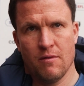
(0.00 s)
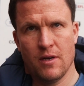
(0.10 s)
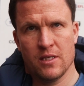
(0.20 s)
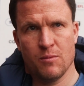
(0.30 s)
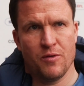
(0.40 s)

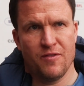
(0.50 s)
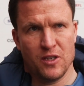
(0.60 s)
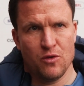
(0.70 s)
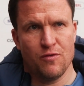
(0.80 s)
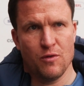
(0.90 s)
as a
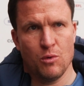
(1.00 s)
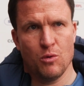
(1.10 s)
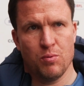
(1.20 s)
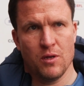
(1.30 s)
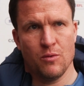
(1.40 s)
professional
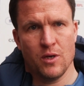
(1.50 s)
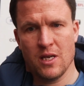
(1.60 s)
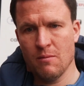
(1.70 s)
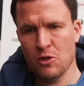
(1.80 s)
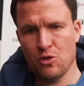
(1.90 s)
football player with a
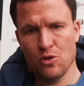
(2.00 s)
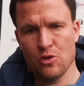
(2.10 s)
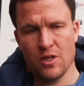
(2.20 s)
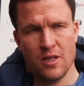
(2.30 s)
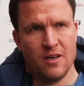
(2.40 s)
game on
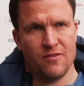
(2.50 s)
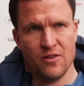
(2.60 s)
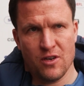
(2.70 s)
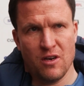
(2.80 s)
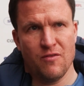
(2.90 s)
Tuesday, they have
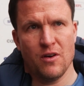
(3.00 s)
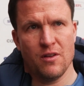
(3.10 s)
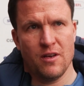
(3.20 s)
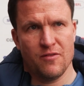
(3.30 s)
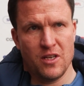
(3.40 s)
to recover,
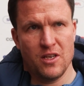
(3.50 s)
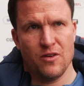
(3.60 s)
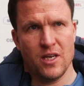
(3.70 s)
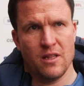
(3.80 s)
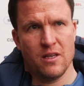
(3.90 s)
they have to
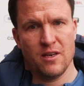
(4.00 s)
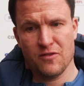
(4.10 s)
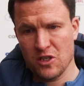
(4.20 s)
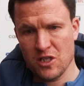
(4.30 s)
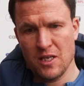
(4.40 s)
eat right, they
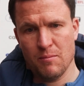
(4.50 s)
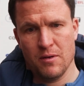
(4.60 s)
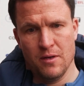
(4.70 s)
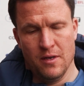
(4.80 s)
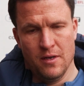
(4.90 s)
have to sleep,
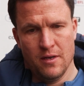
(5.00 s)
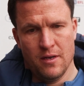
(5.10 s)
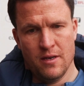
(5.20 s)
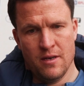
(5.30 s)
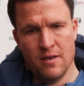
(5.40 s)

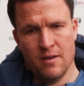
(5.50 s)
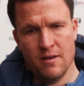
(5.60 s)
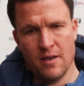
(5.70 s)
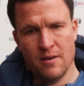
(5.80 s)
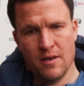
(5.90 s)

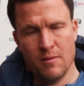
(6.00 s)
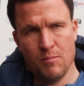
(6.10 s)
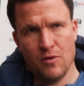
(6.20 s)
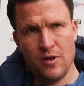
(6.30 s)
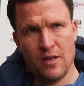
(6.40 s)
uh, and,
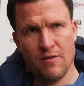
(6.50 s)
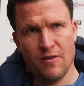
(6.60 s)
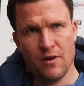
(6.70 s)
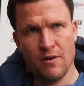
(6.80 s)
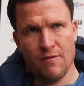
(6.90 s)
and be ready
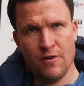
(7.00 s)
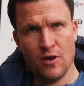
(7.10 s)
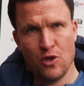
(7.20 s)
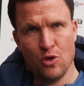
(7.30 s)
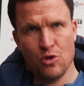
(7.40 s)
for a,
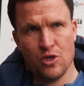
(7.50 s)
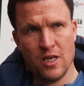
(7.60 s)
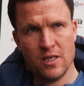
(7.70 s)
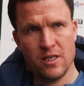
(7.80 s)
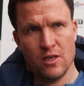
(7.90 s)
for a huge
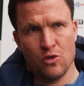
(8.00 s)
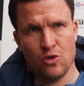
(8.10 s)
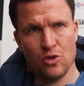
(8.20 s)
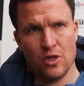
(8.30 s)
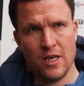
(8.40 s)
test here on
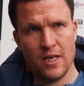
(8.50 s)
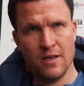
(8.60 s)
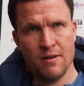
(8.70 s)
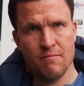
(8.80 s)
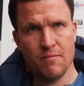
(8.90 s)
Tuesday night.
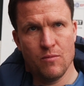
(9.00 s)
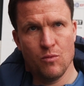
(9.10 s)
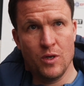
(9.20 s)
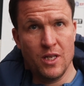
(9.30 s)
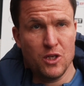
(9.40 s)
And
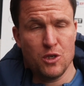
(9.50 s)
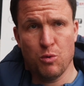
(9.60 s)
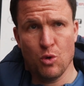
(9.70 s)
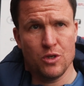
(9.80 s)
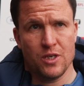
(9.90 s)
we need the
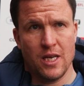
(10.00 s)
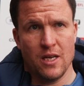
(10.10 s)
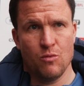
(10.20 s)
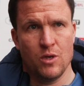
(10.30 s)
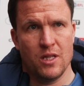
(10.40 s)
supporters
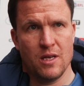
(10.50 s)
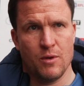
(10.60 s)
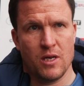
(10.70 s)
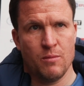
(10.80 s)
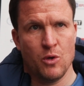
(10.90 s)
again. We need them
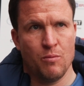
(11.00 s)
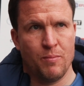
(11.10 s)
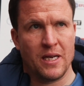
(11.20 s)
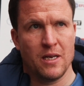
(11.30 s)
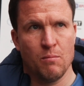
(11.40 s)
to come out in
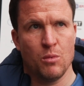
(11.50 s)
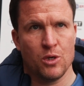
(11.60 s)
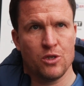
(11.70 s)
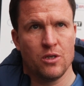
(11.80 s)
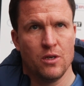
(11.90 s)
big
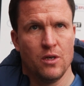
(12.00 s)
numbers,